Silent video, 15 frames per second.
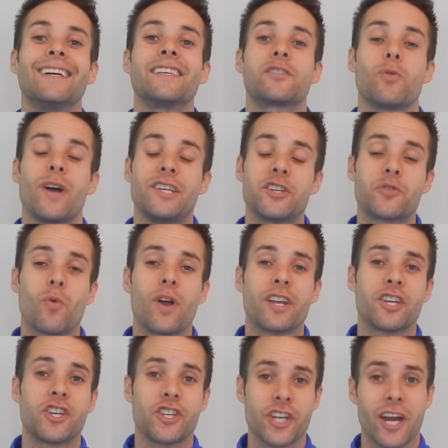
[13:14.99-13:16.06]
So I just wanted
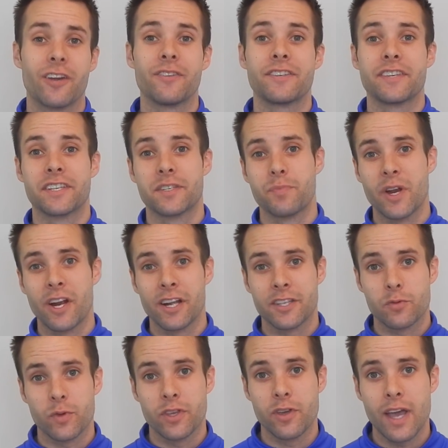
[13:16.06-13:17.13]
to share this
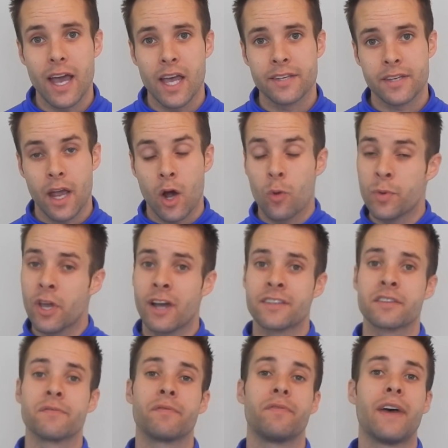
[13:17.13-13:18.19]
experience with you guys. I hope you got
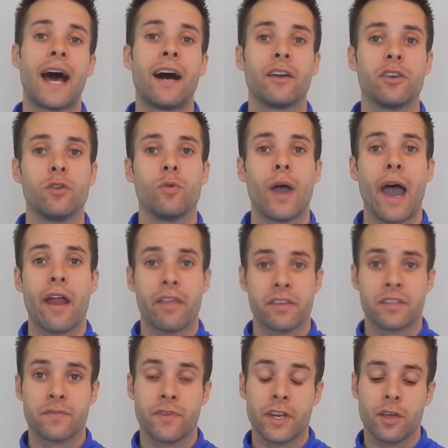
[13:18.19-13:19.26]
some value out of
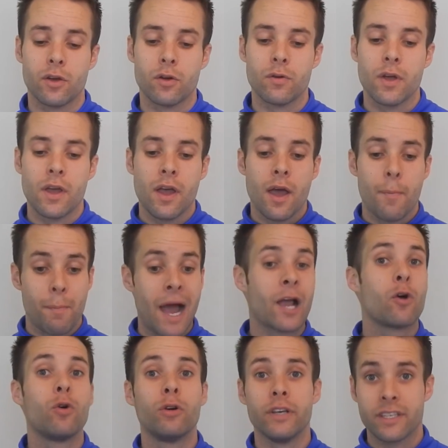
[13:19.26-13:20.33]
this video. My
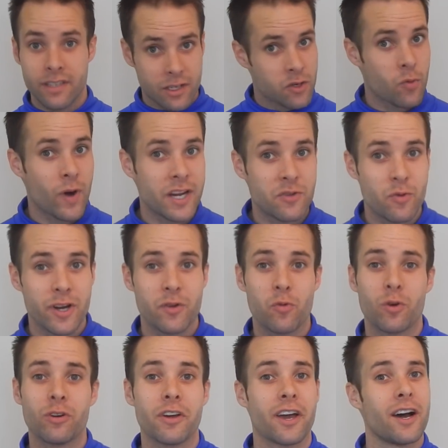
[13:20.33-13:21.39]
goal is the 2020
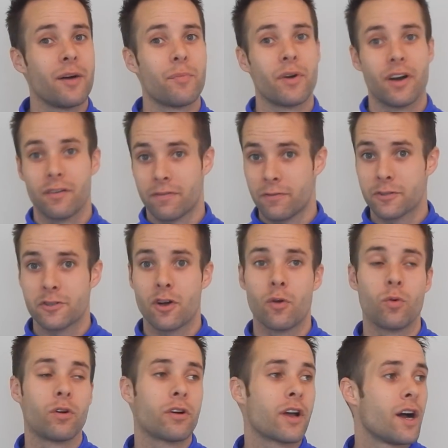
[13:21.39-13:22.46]
World Cup,
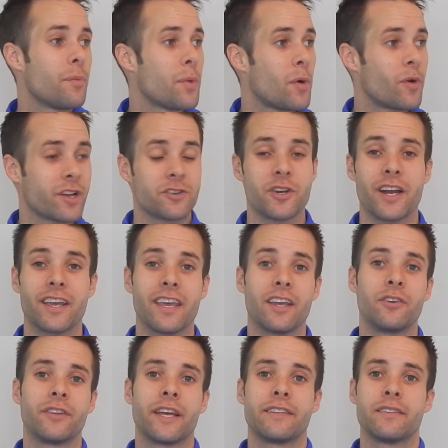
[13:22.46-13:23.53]
Futsal World Cup. I want to try to
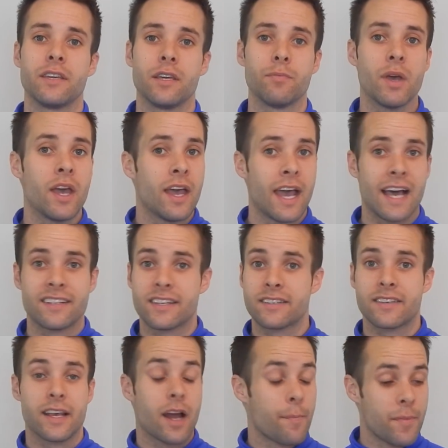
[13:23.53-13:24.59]
get on that team. As I
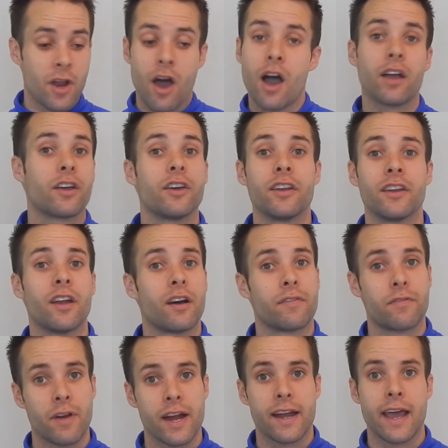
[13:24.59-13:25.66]
said, I'm not good
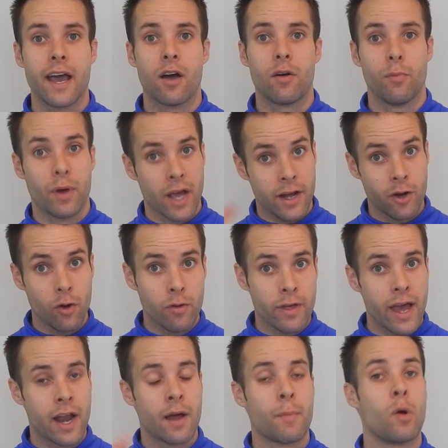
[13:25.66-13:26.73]
enough right now, but I know
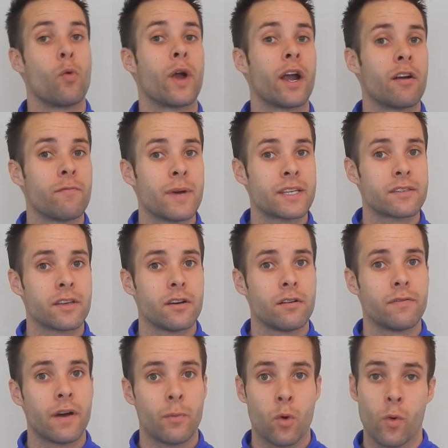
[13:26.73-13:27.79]
that. I'm aware of
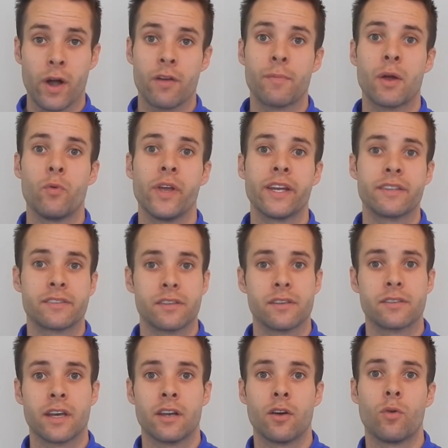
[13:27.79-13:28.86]
myself. I'm aware of my
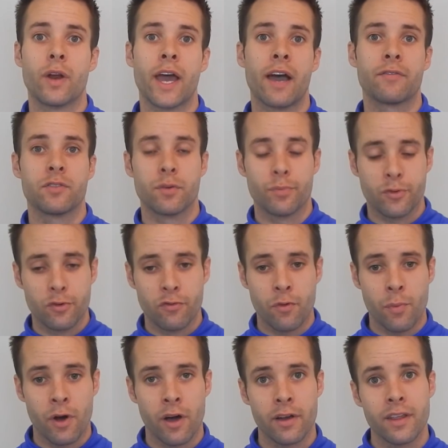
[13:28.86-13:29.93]
weaknesses. I know what I have to
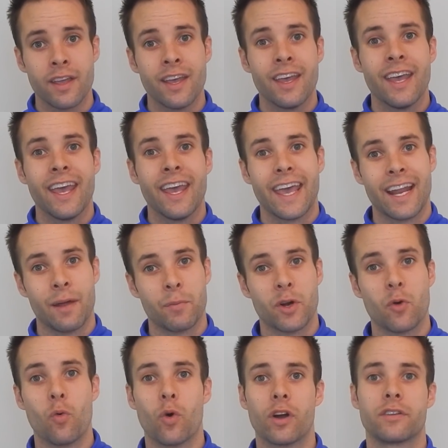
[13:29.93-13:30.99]
improve upon, and I'm
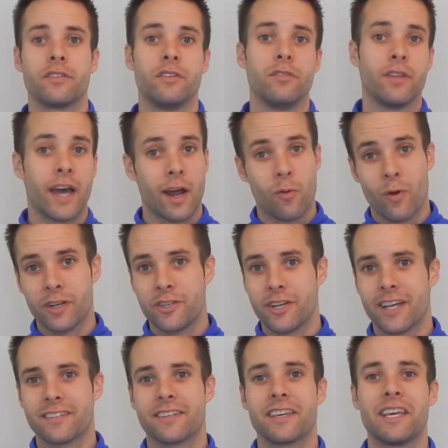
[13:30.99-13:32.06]
going to work to do that. I want
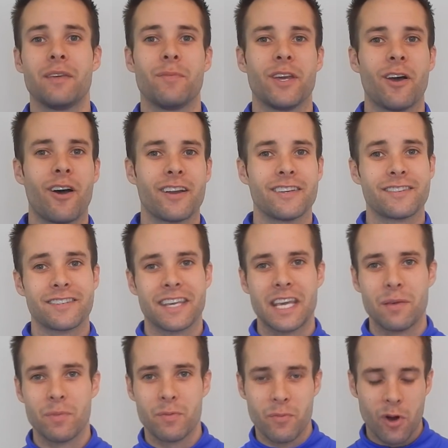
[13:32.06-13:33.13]
you guys to keep me honest,
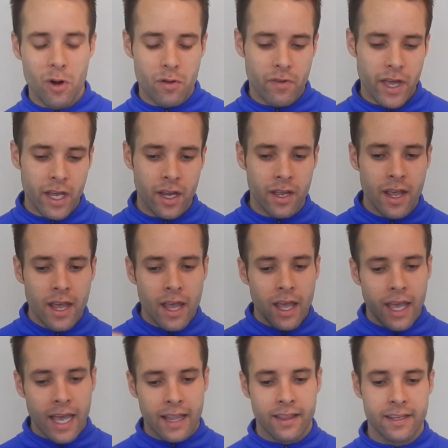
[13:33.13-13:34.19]
keep me motivated,
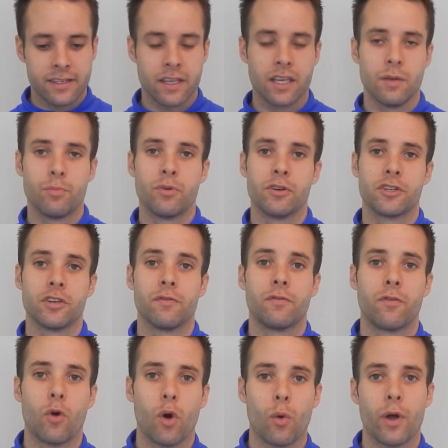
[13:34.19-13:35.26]
and let's keep pushing
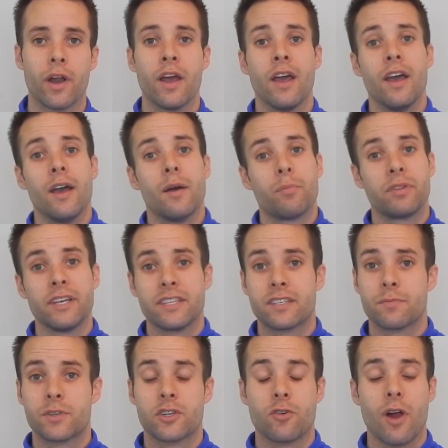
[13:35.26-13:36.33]
forward. Please
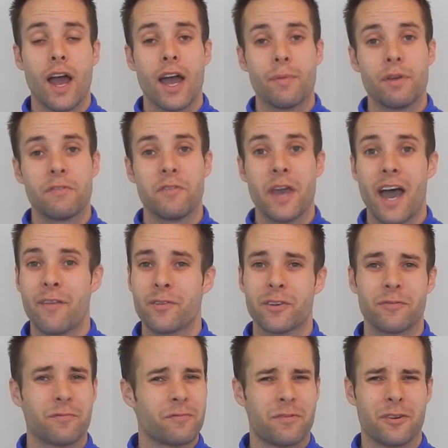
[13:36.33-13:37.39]
subscribe if you
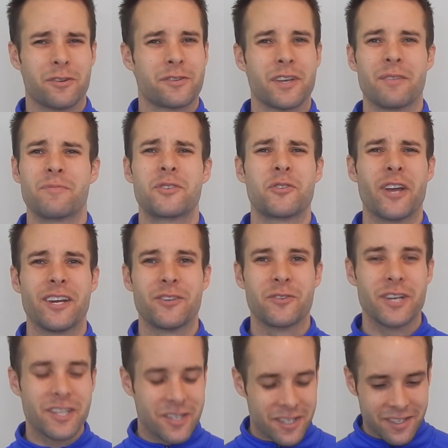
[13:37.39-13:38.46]
haven't, for some strange
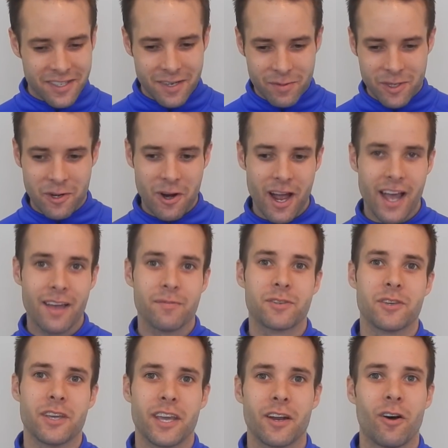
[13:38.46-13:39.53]
reason. Subscribe
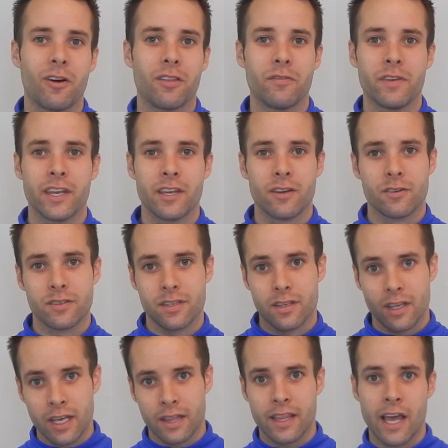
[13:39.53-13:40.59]
so you get all the
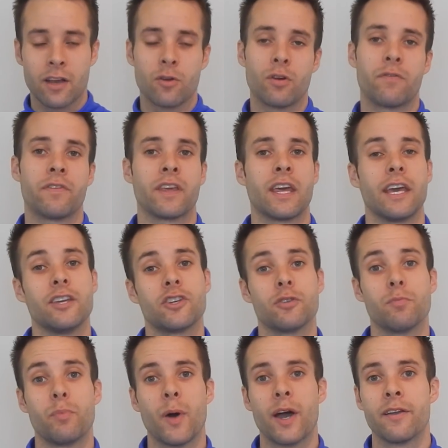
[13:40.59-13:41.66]
videos. Hit that
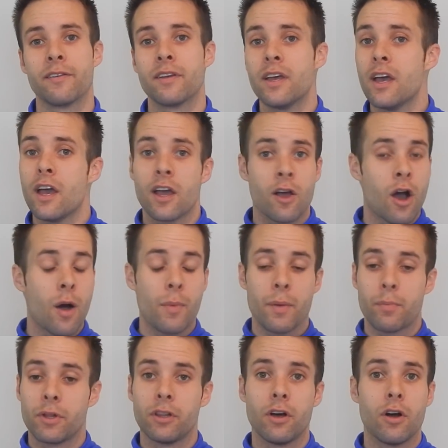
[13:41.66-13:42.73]
notification button.
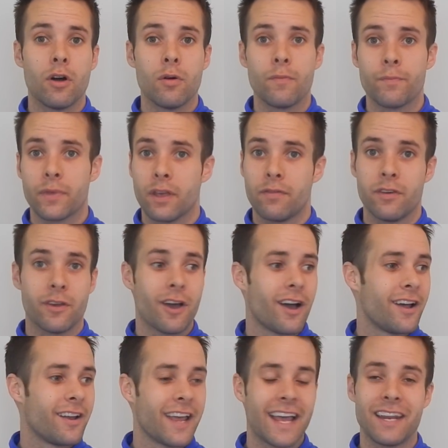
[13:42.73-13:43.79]
Comment below if you
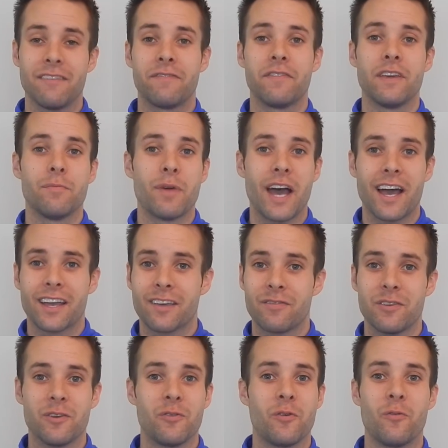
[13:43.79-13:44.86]
got any feedback,
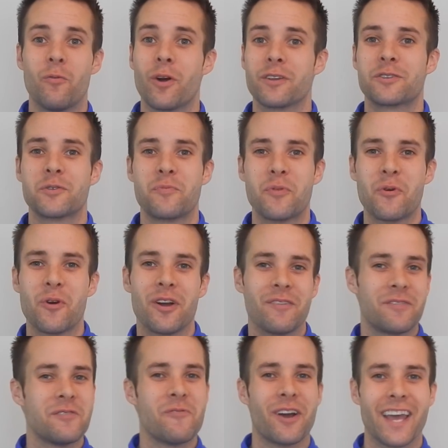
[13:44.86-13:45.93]
if you want to support,
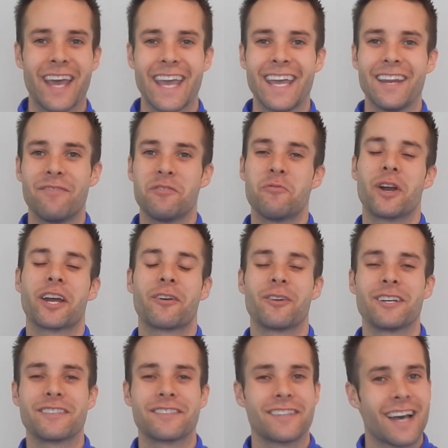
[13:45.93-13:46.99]
if you want to hate, if you want to
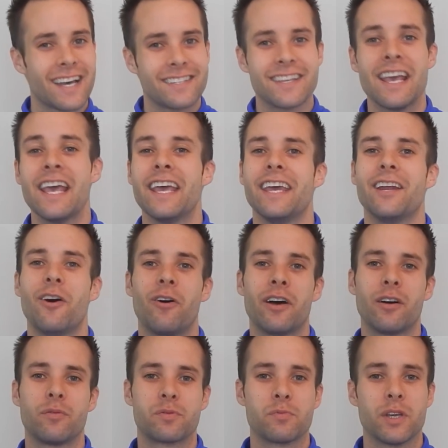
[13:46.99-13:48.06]
criticize. It all
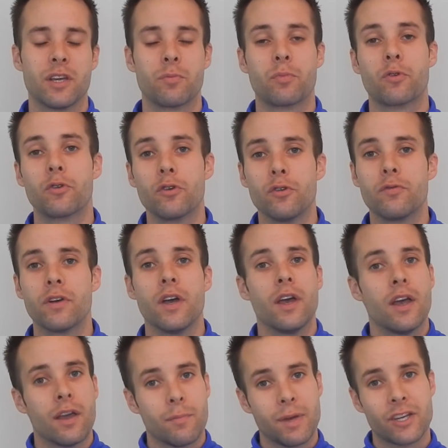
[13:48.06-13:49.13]
helps me improve.
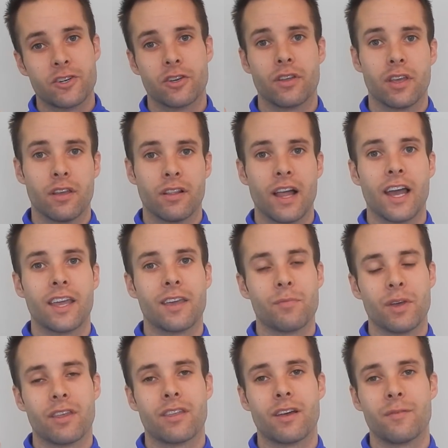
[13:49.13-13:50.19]
Make sure that you like, give
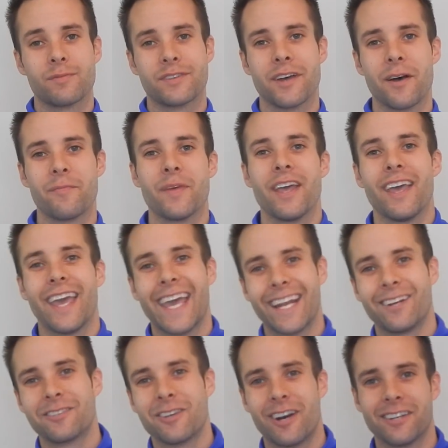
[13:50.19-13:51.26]
me a thumbs up,
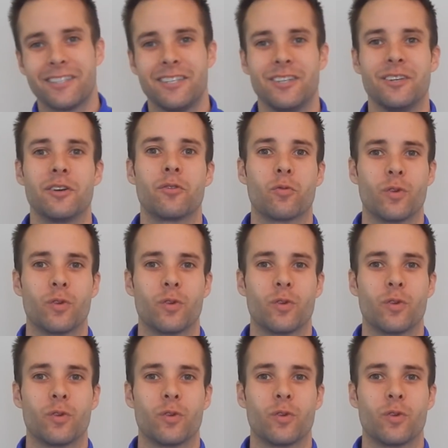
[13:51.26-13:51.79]
and I'll talk to you